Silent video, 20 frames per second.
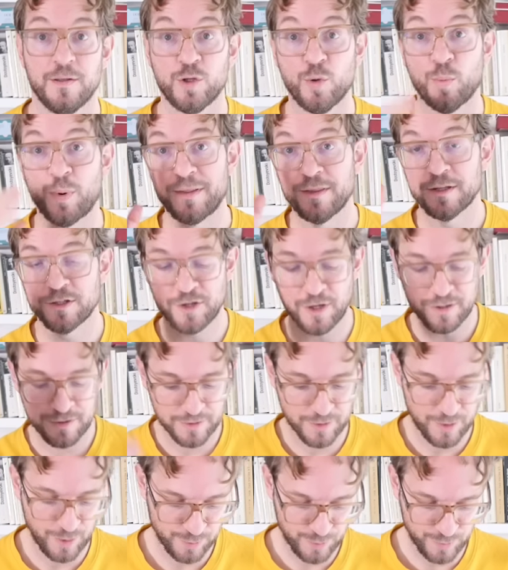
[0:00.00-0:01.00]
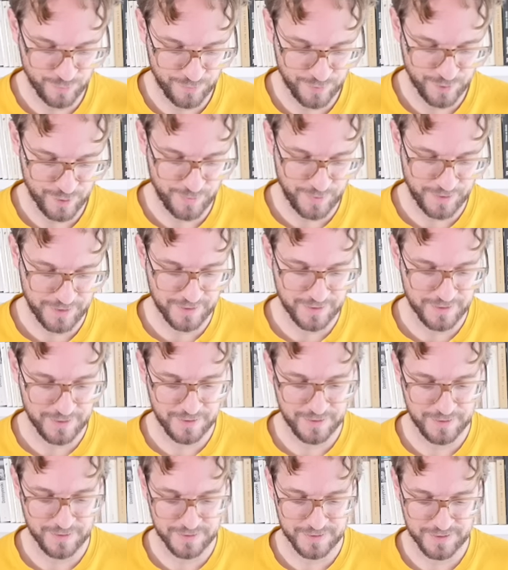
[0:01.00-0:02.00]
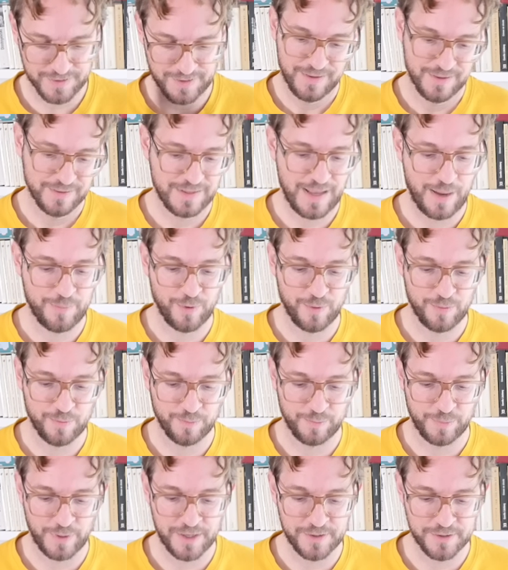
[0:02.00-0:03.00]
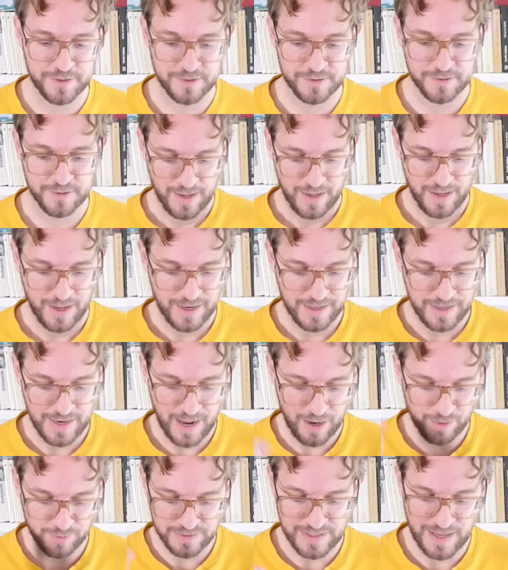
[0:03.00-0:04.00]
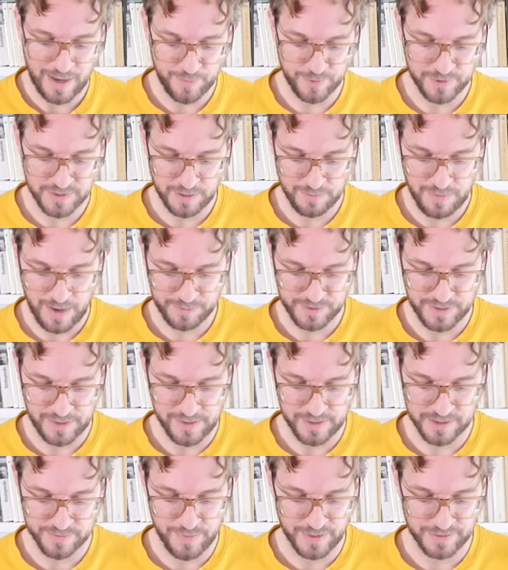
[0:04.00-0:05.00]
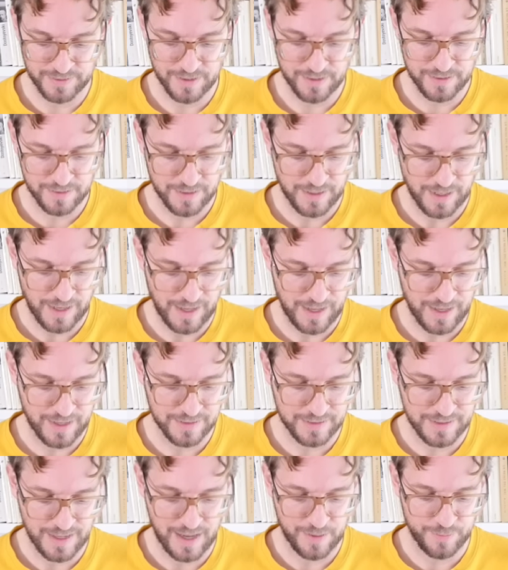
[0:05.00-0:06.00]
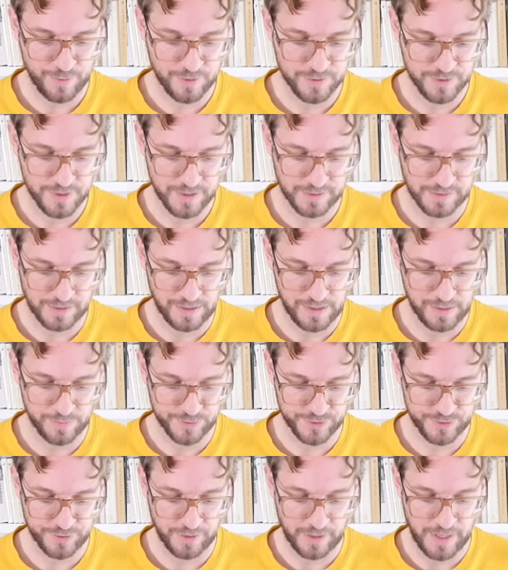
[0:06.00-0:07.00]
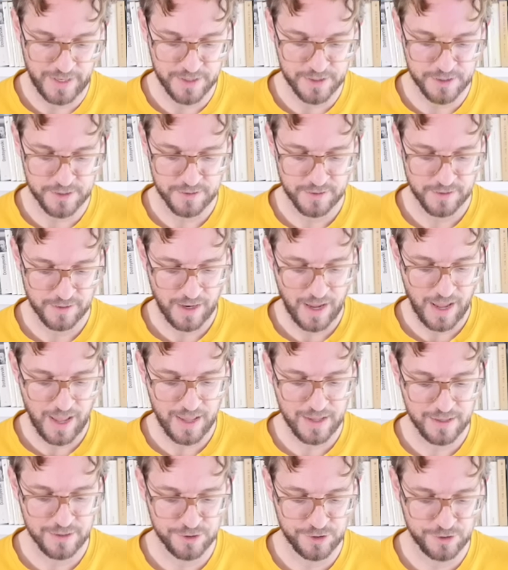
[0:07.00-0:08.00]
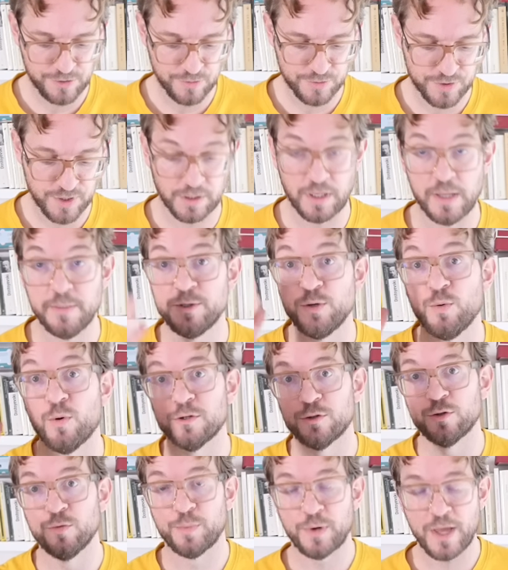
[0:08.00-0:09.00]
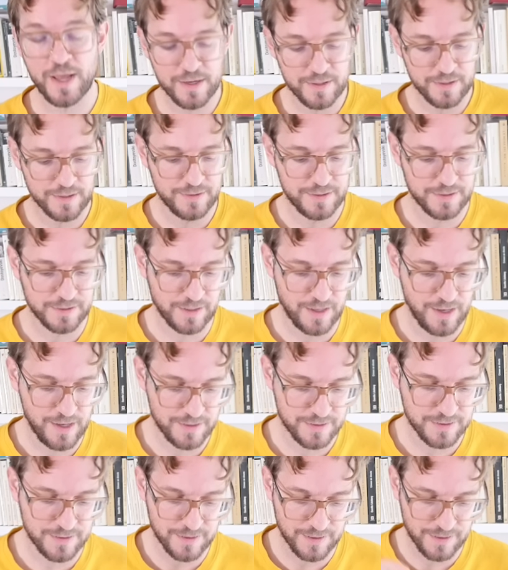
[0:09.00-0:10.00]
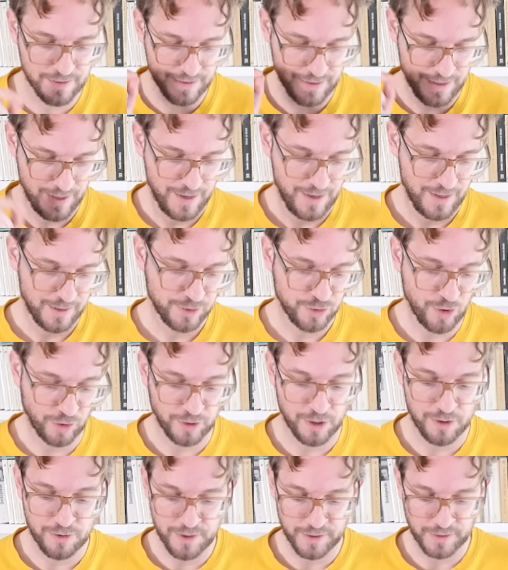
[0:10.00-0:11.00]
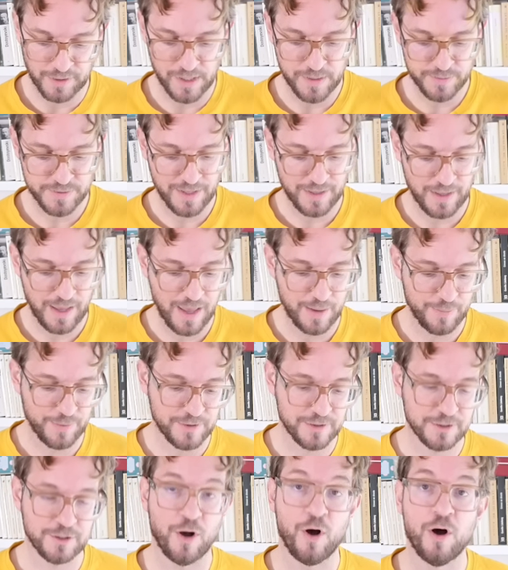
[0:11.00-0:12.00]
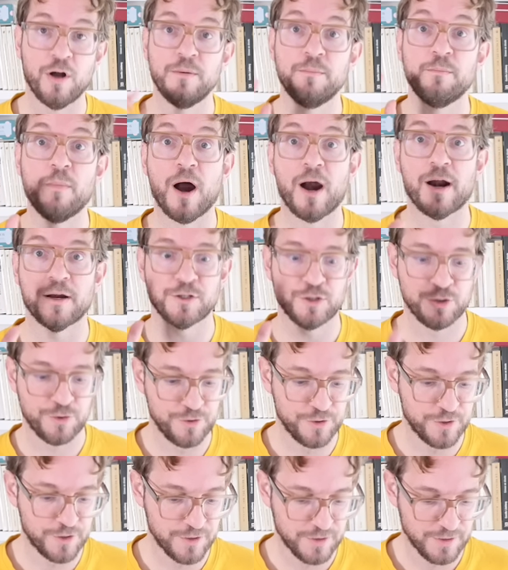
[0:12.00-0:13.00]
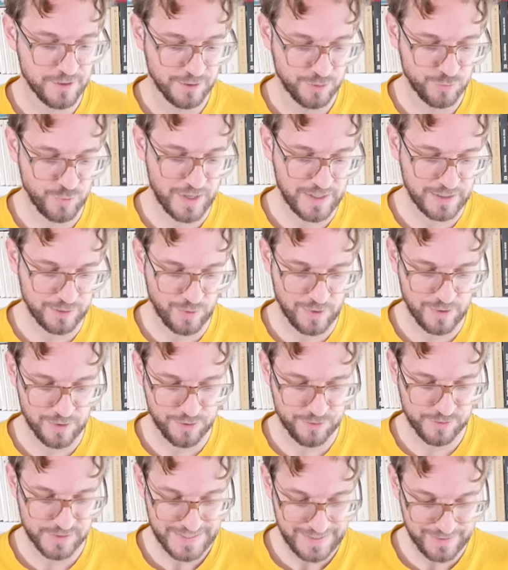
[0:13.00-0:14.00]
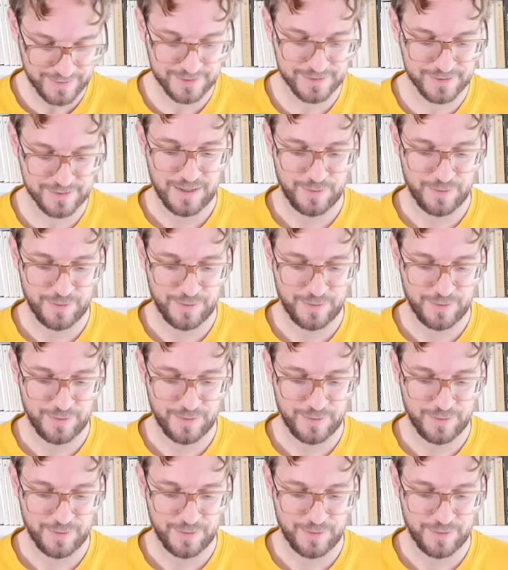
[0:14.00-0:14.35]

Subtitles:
To plan the shot, go to PhotoPills, tap on Planner, and now tap on the Maps Layers button and tap on the Eclipse layer and choose the eclipse you want to plan, in this case the total lunar eclipse that happens on March 3rd, 2026.